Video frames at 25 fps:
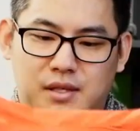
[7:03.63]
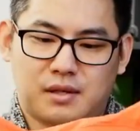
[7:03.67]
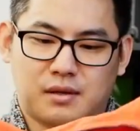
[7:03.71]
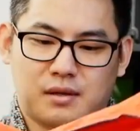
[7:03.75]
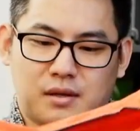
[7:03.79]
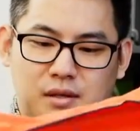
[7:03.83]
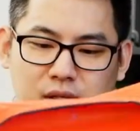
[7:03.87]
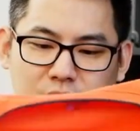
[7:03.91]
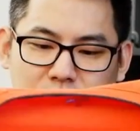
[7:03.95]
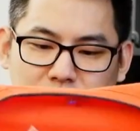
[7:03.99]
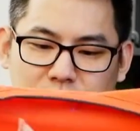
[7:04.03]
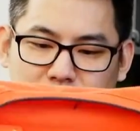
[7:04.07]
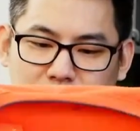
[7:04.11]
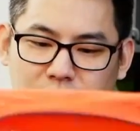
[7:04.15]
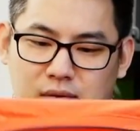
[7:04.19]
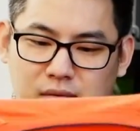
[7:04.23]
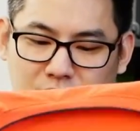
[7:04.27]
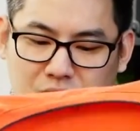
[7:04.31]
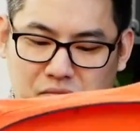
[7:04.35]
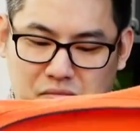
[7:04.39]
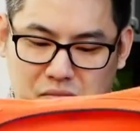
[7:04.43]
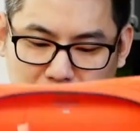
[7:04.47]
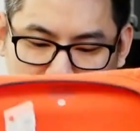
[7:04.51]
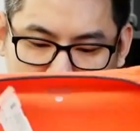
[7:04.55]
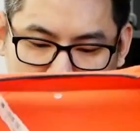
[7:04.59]
because
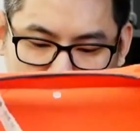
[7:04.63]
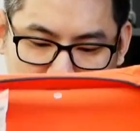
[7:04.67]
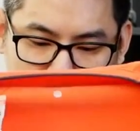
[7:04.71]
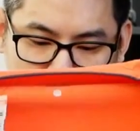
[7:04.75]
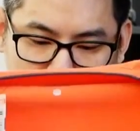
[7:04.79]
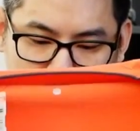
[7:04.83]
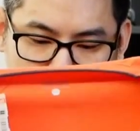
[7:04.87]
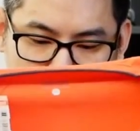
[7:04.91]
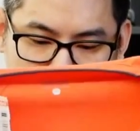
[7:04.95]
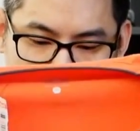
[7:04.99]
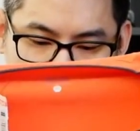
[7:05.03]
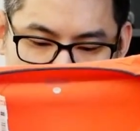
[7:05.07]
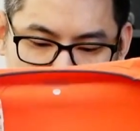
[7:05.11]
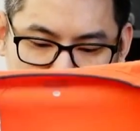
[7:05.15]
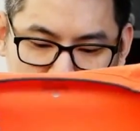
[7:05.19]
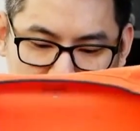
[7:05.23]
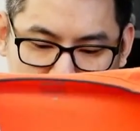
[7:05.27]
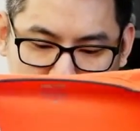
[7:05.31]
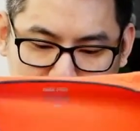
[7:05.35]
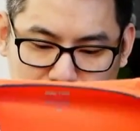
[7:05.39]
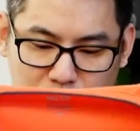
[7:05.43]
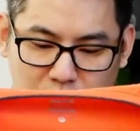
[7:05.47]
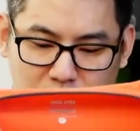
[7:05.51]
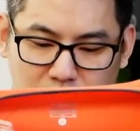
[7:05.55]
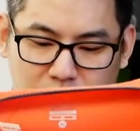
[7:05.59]
it's pretty
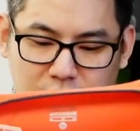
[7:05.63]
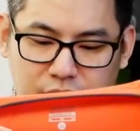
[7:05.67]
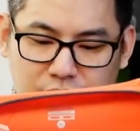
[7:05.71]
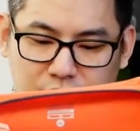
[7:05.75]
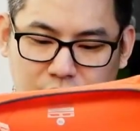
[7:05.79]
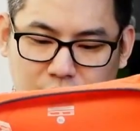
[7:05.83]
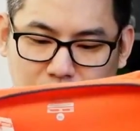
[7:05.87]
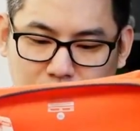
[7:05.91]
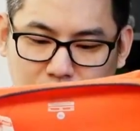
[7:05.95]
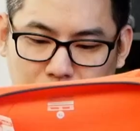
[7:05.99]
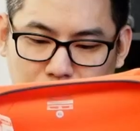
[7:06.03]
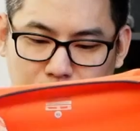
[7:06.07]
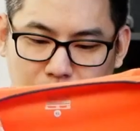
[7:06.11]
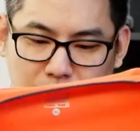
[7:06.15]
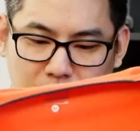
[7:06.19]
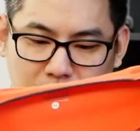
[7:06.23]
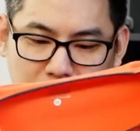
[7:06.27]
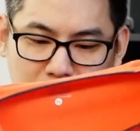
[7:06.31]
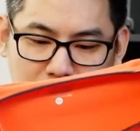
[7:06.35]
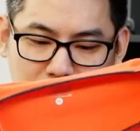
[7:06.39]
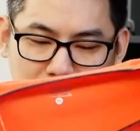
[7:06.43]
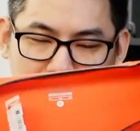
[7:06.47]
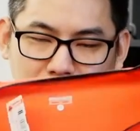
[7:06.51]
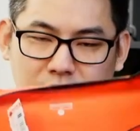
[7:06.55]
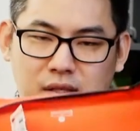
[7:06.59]
small for a
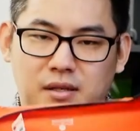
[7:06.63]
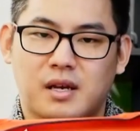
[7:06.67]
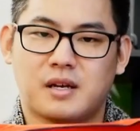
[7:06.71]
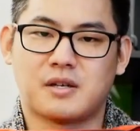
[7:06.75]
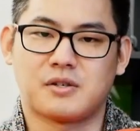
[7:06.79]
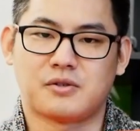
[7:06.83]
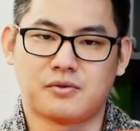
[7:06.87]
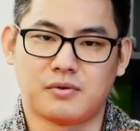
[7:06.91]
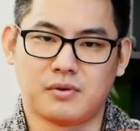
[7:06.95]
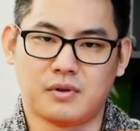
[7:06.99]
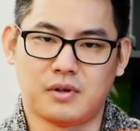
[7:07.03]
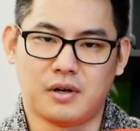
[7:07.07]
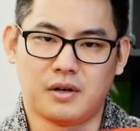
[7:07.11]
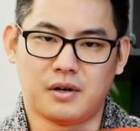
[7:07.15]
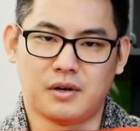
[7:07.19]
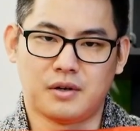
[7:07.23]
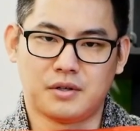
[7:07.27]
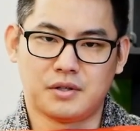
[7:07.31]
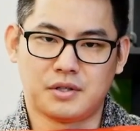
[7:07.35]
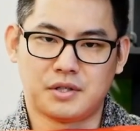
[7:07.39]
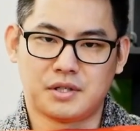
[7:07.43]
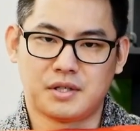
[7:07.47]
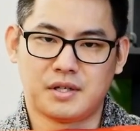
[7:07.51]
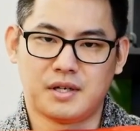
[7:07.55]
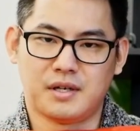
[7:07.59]
men's extra
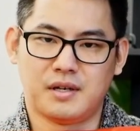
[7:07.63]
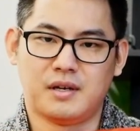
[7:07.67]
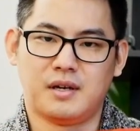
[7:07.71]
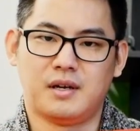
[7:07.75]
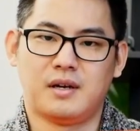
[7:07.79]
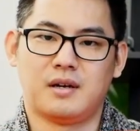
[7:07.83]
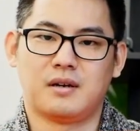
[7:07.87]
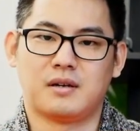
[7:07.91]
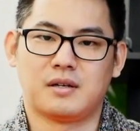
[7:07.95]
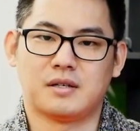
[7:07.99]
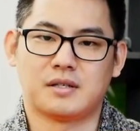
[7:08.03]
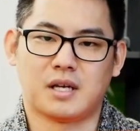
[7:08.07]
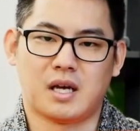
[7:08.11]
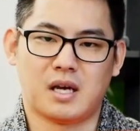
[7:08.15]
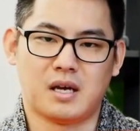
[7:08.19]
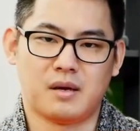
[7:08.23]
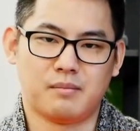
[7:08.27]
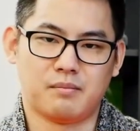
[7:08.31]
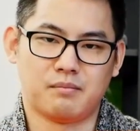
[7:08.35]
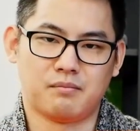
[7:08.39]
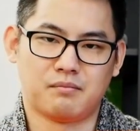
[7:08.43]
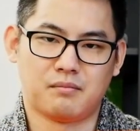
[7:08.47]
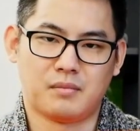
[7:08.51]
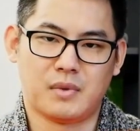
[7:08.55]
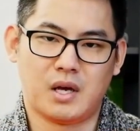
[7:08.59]
large, because I'm
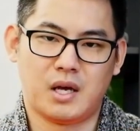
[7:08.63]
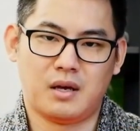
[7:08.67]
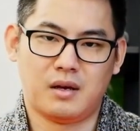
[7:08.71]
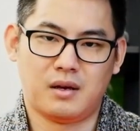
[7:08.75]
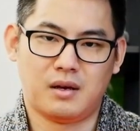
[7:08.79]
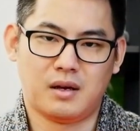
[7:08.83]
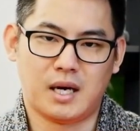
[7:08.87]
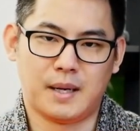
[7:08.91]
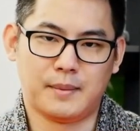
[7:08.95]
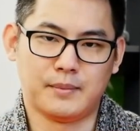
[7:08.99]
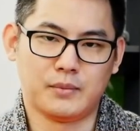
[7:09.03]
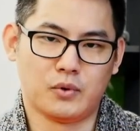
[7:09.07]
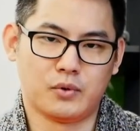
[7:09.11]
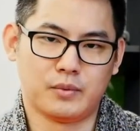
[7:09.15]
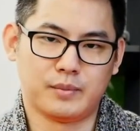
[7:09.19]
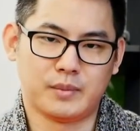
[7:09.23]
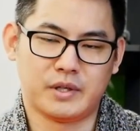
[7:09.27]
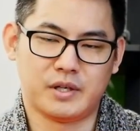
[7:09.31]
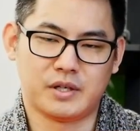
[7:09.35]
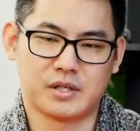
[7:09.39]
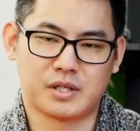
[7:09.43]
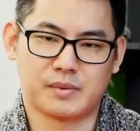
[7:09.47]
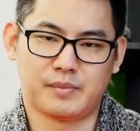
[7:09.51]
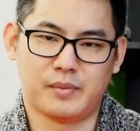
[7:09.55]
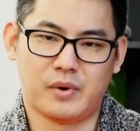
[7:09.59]
normally
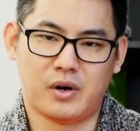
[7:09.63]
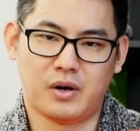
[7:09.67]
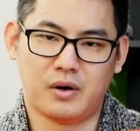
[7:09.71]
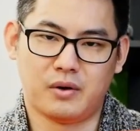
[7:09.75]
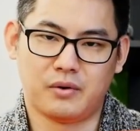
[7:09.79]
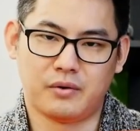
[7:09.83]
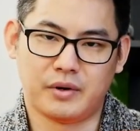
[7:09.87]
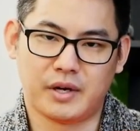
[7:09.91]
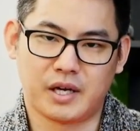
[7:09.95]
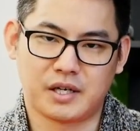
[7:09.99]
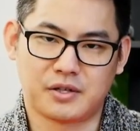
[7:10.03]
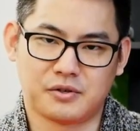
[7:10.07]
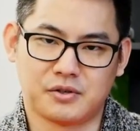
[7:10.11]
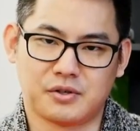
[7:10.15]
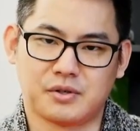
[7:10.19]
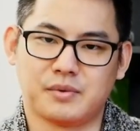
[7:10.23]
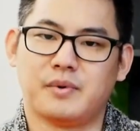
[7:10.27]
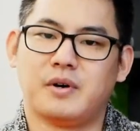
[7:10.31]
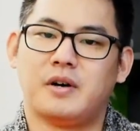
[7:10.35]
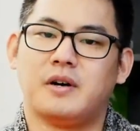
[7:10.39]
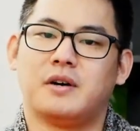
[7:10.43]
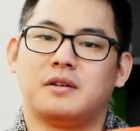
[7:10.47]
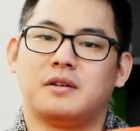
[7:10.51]
a small or an extra small.